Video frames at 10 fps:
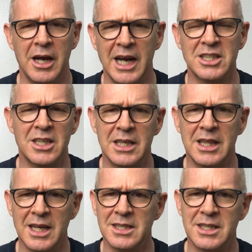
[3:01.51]
Actually,
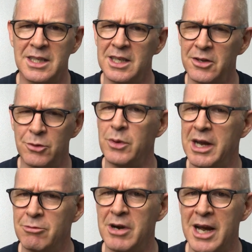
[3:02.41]
that's the other
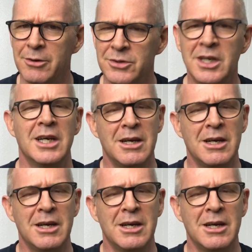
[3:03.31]
way round